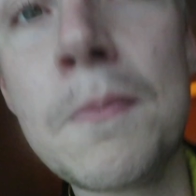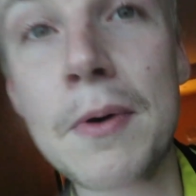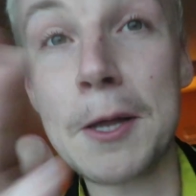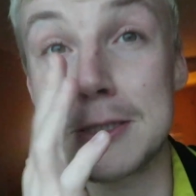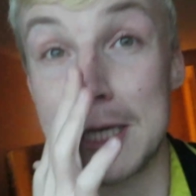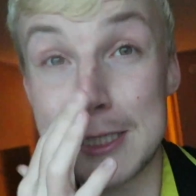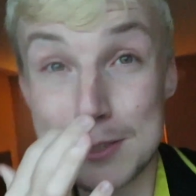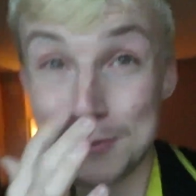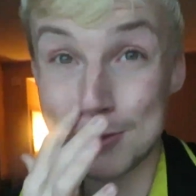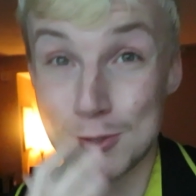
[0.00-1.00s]
But
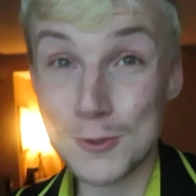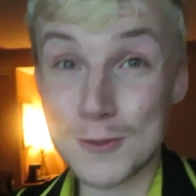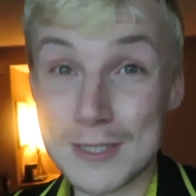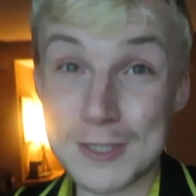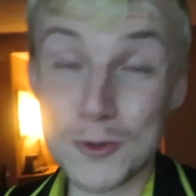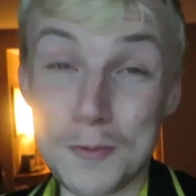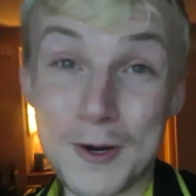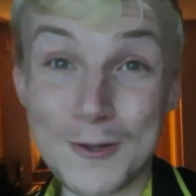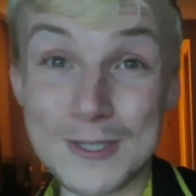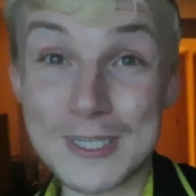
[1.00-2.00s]
today's the winter solstice, so
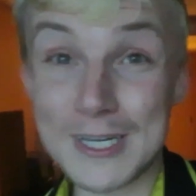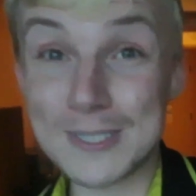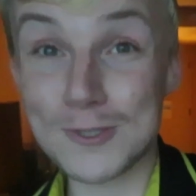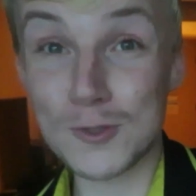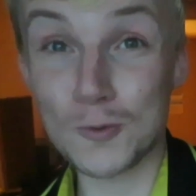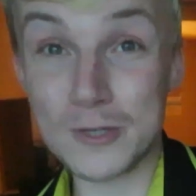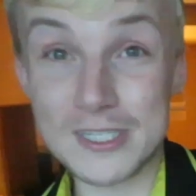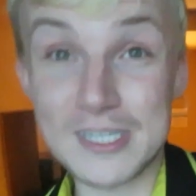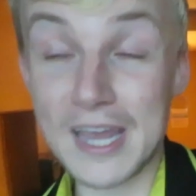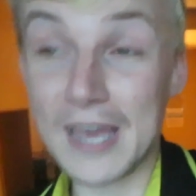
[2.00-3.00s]
apparently today is the
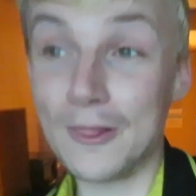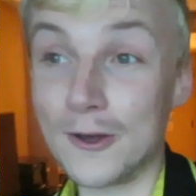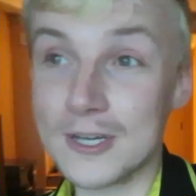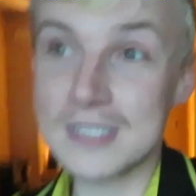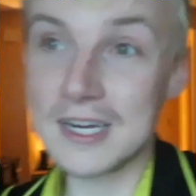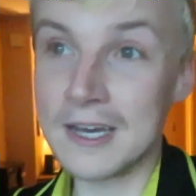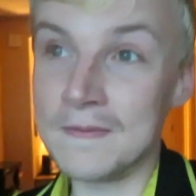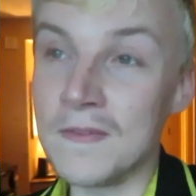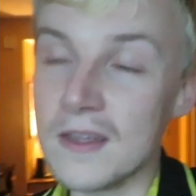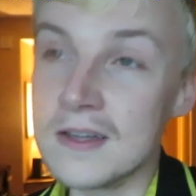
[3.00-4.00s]
shortest day, longest
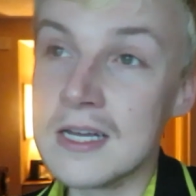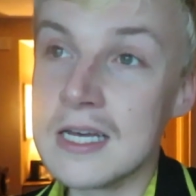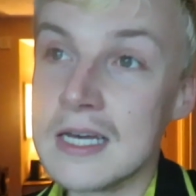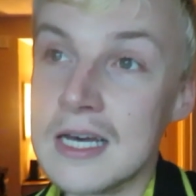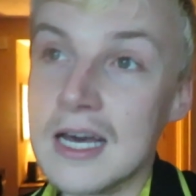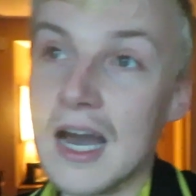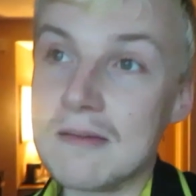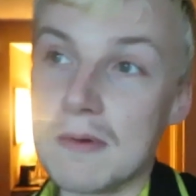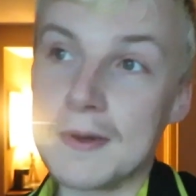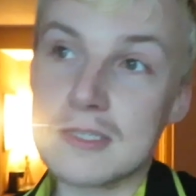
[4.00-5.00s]
night.
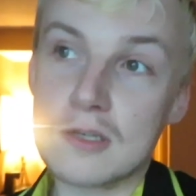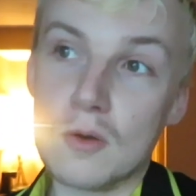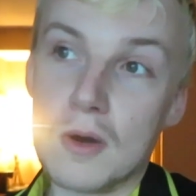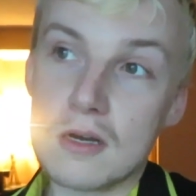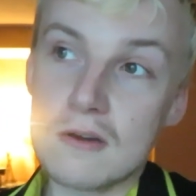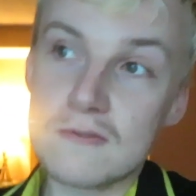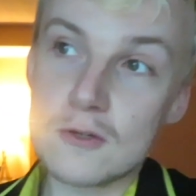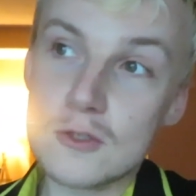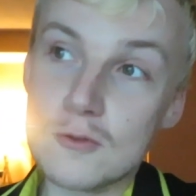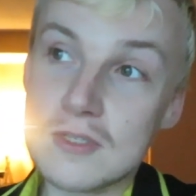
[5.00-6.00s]
I'm about to go walk
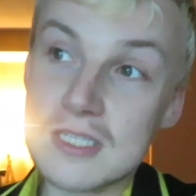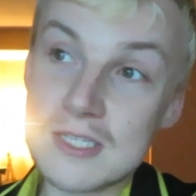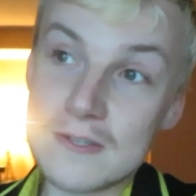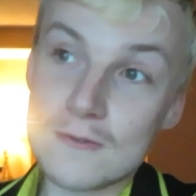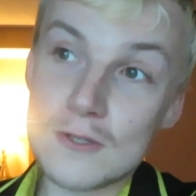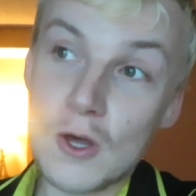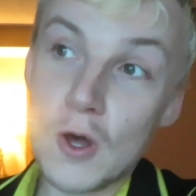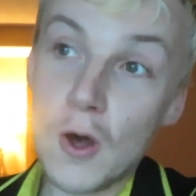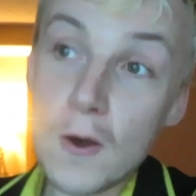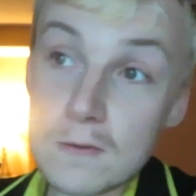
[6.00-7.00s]
over to Caesar's
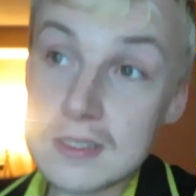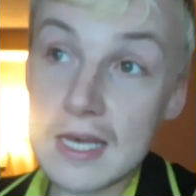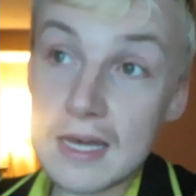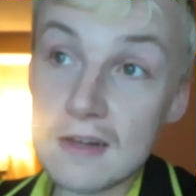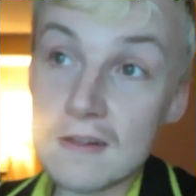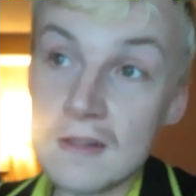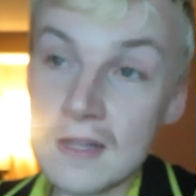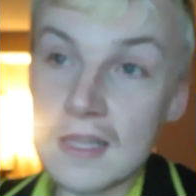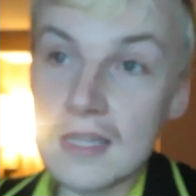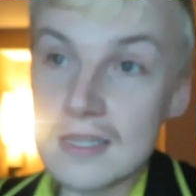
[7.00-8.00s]
Hotel
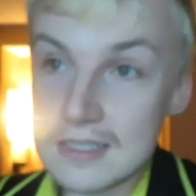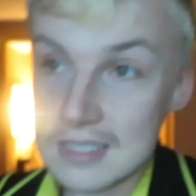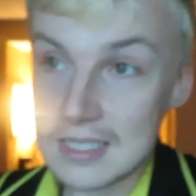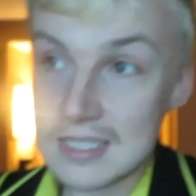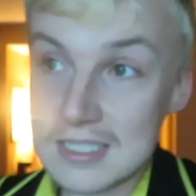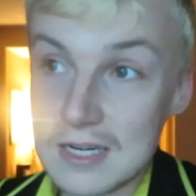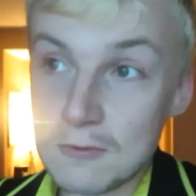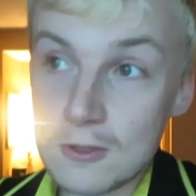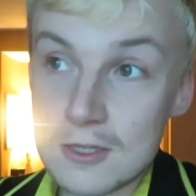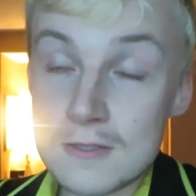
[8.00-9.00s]
and get this day
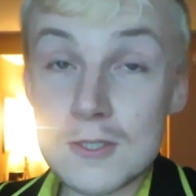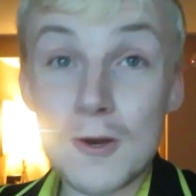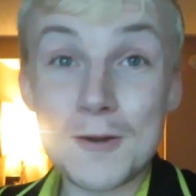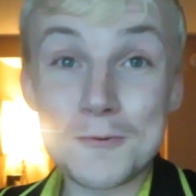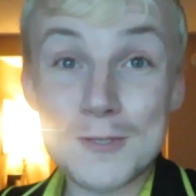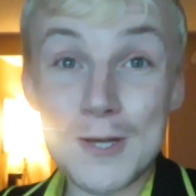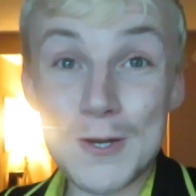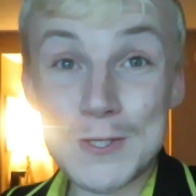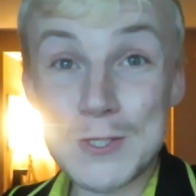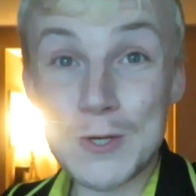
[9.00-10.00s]
rolling. So I will
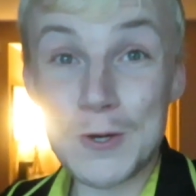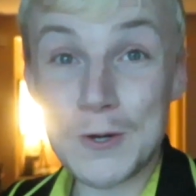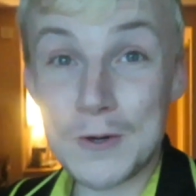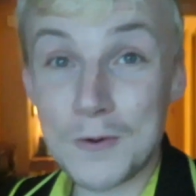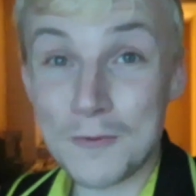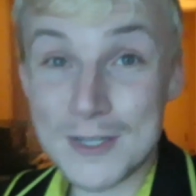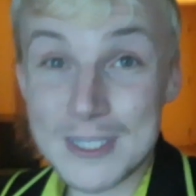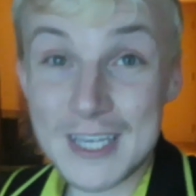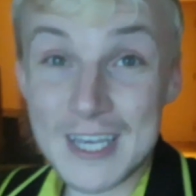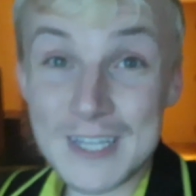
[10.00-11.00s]
talk to y'all
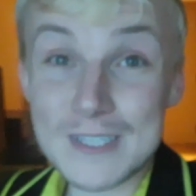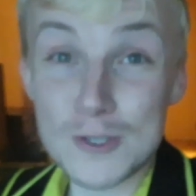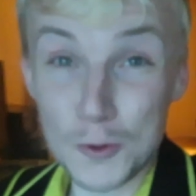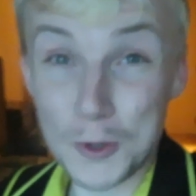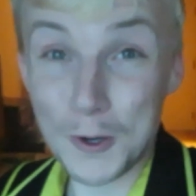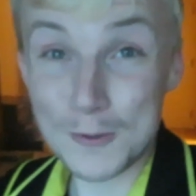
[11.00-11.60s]
once I get to the